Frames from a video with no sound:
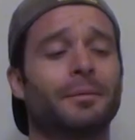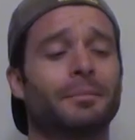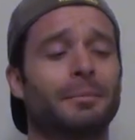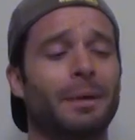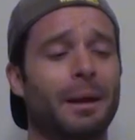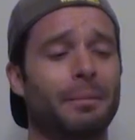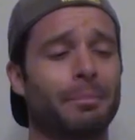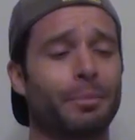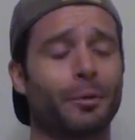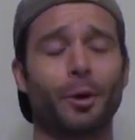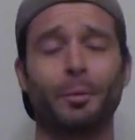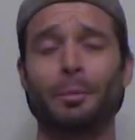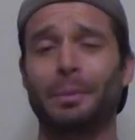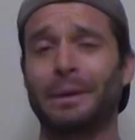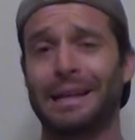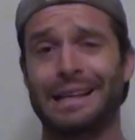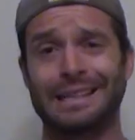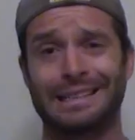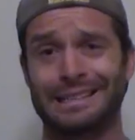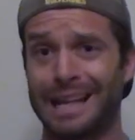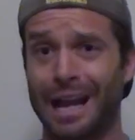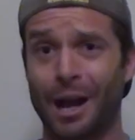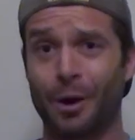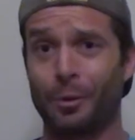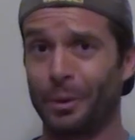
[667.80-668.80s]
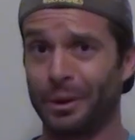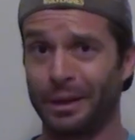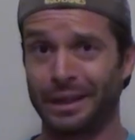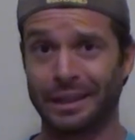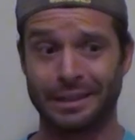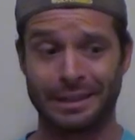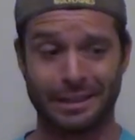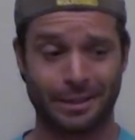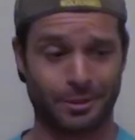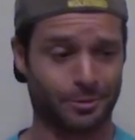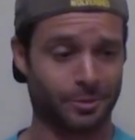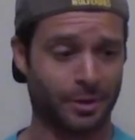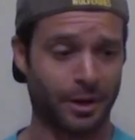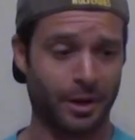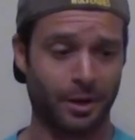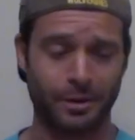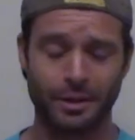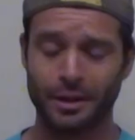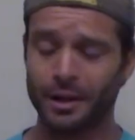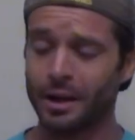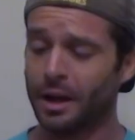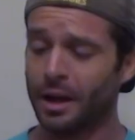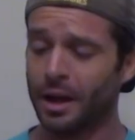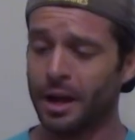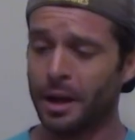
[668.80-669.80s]
My burping is not winning this round.
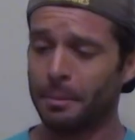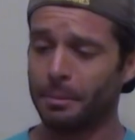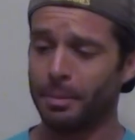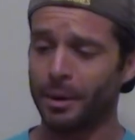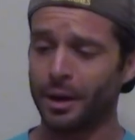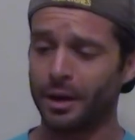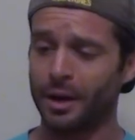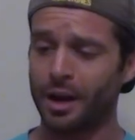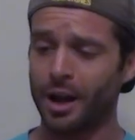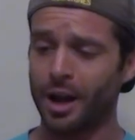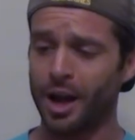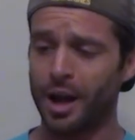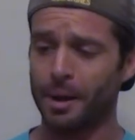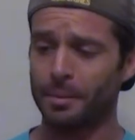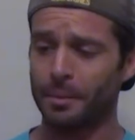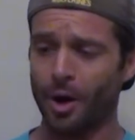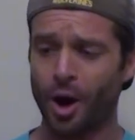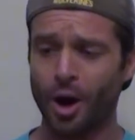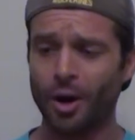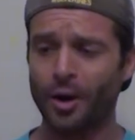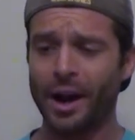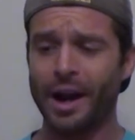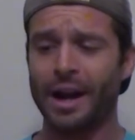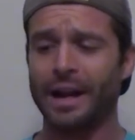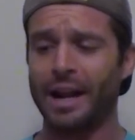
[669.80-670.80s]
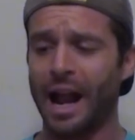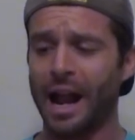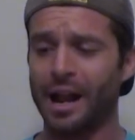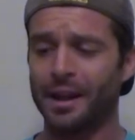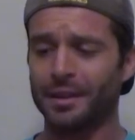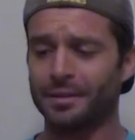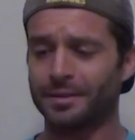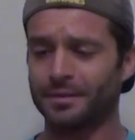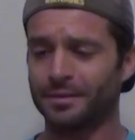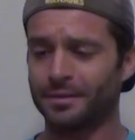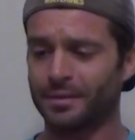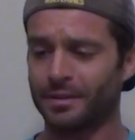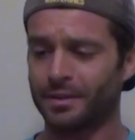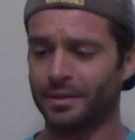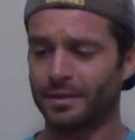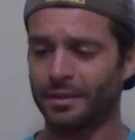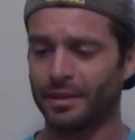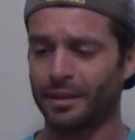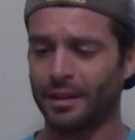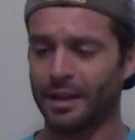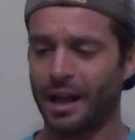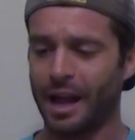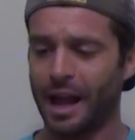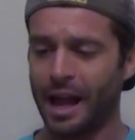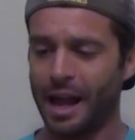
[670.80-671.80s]
But um, all right.
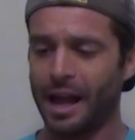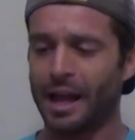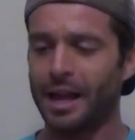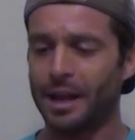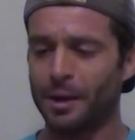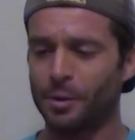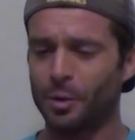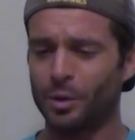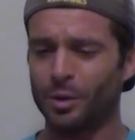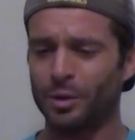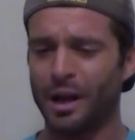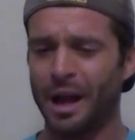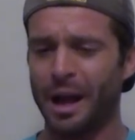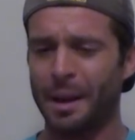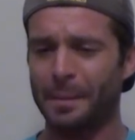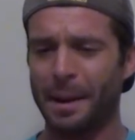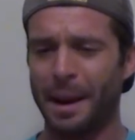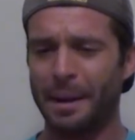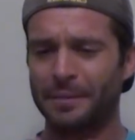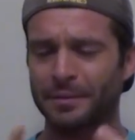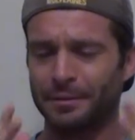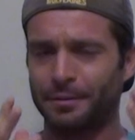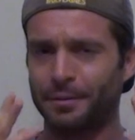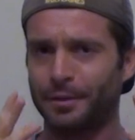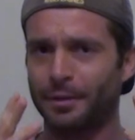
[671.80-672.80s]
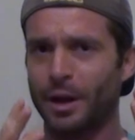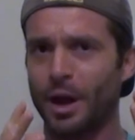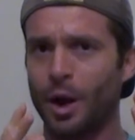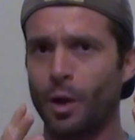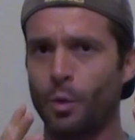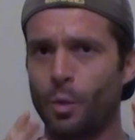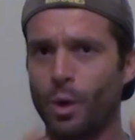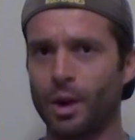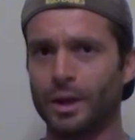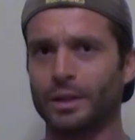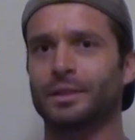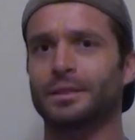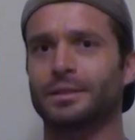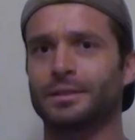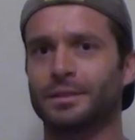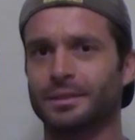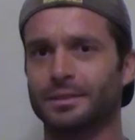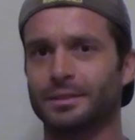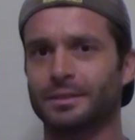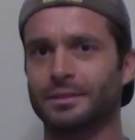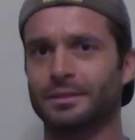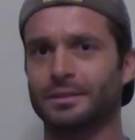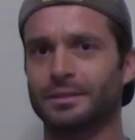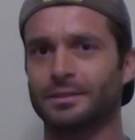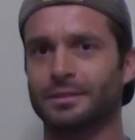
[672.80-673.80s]
I will. I'm gonna have to figure out what
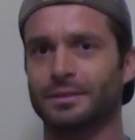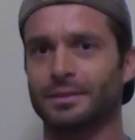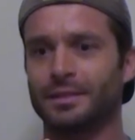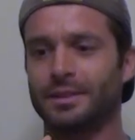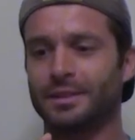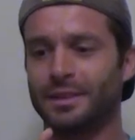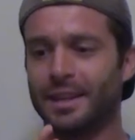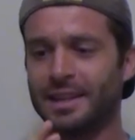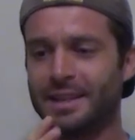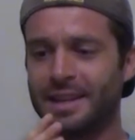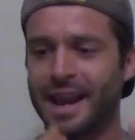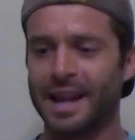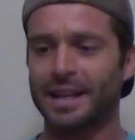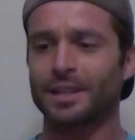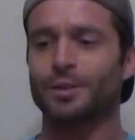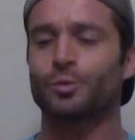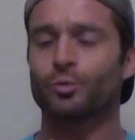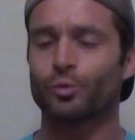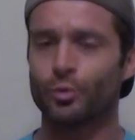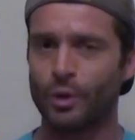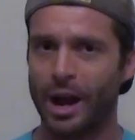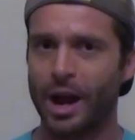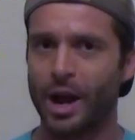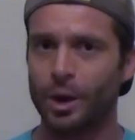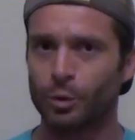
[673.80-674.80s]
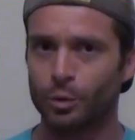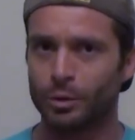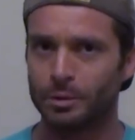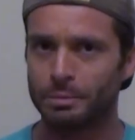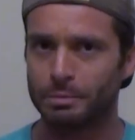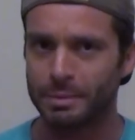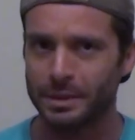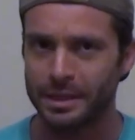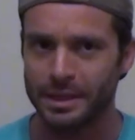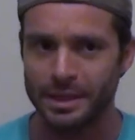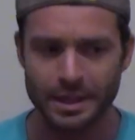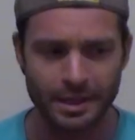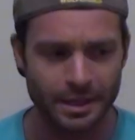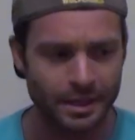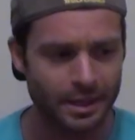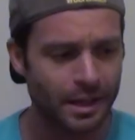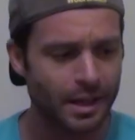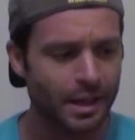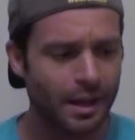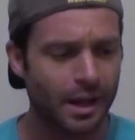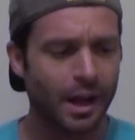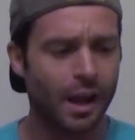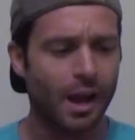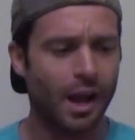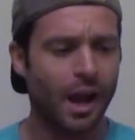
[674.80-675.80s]
the next round would be.
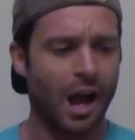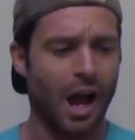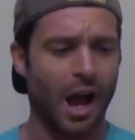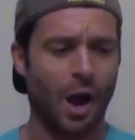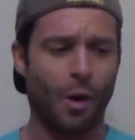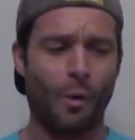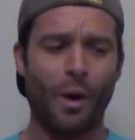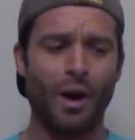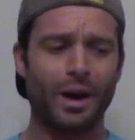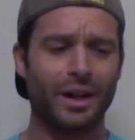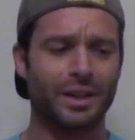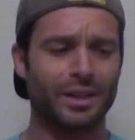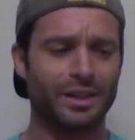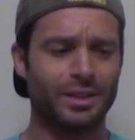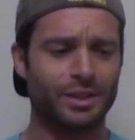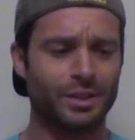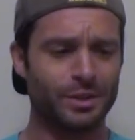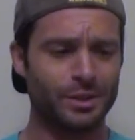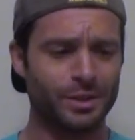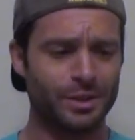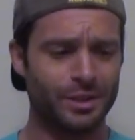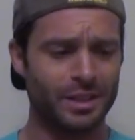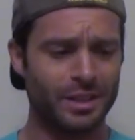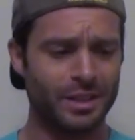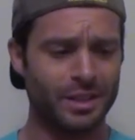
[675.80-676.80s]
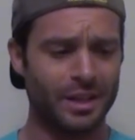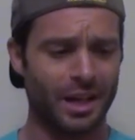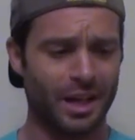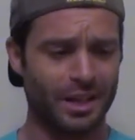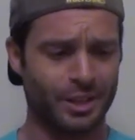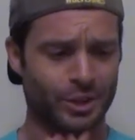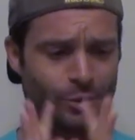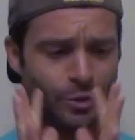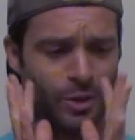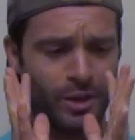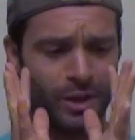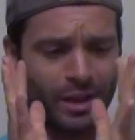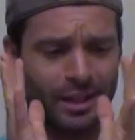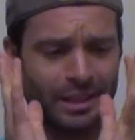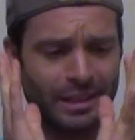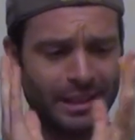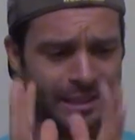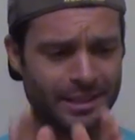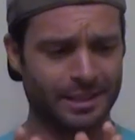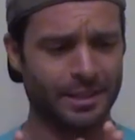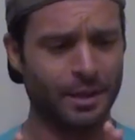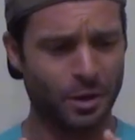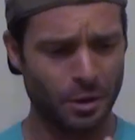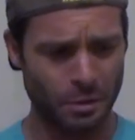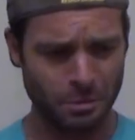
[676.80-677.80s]
I wanted to do the uh, Estrella
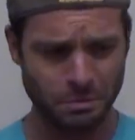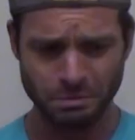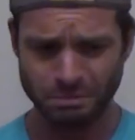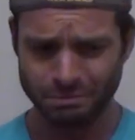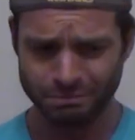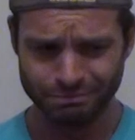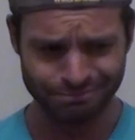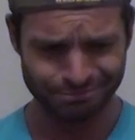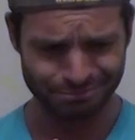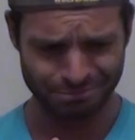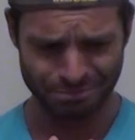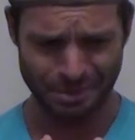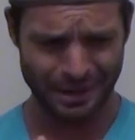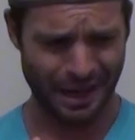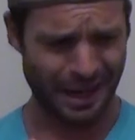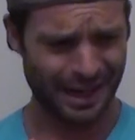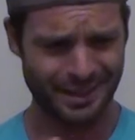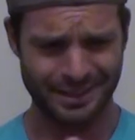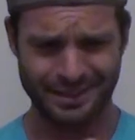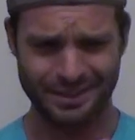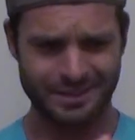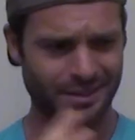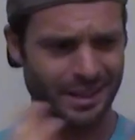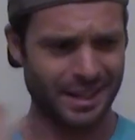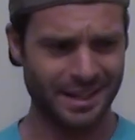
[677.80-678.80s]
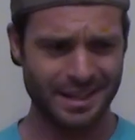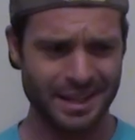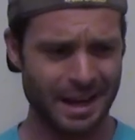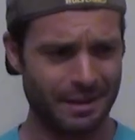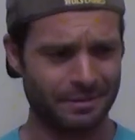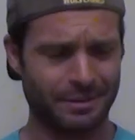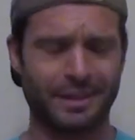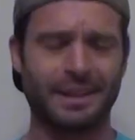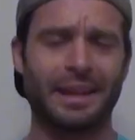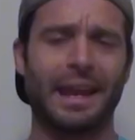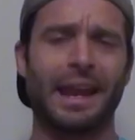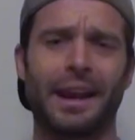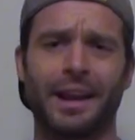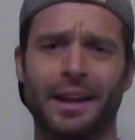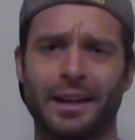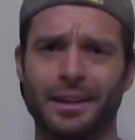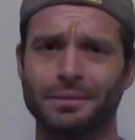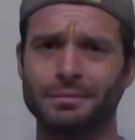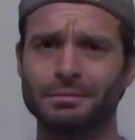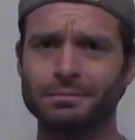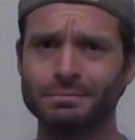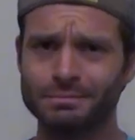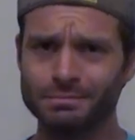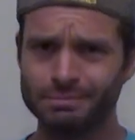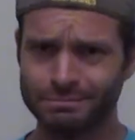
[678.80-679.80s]
Jalisco, but I didn't have the
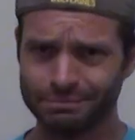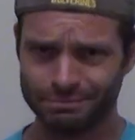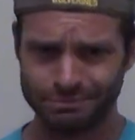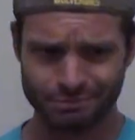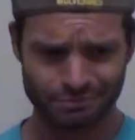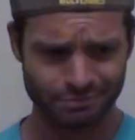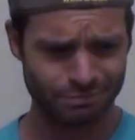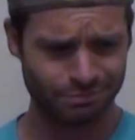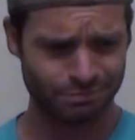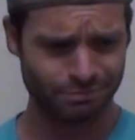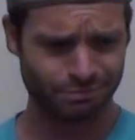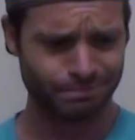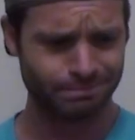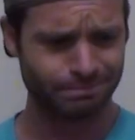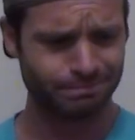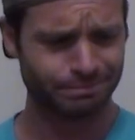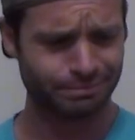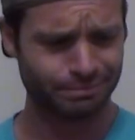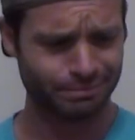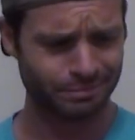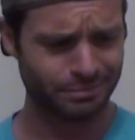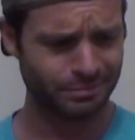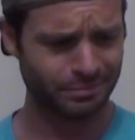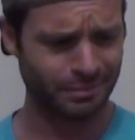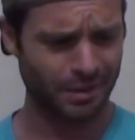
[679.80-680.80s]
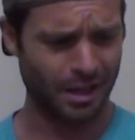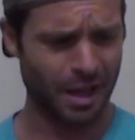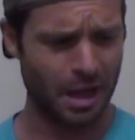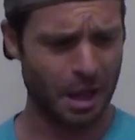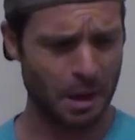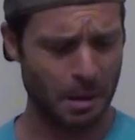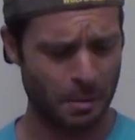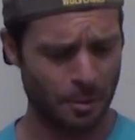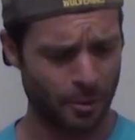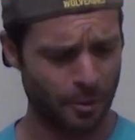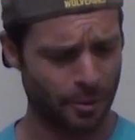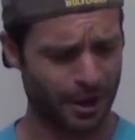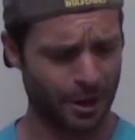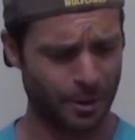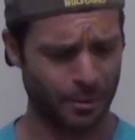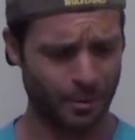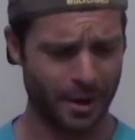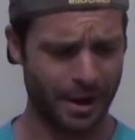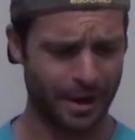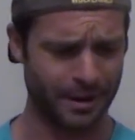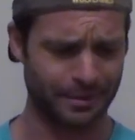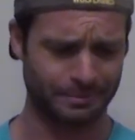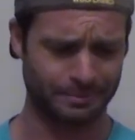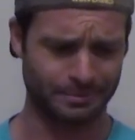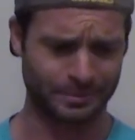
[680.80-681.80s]
can um, where I
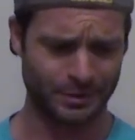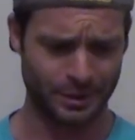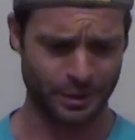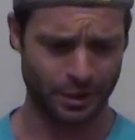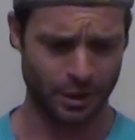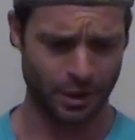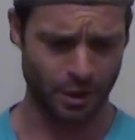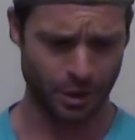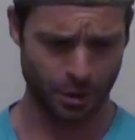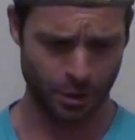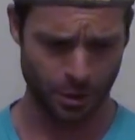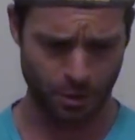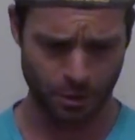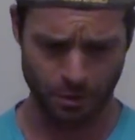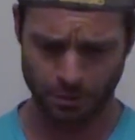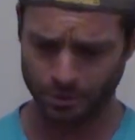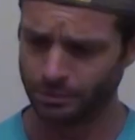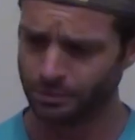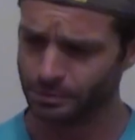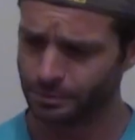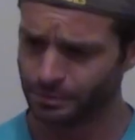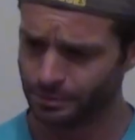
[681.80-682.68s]
went. So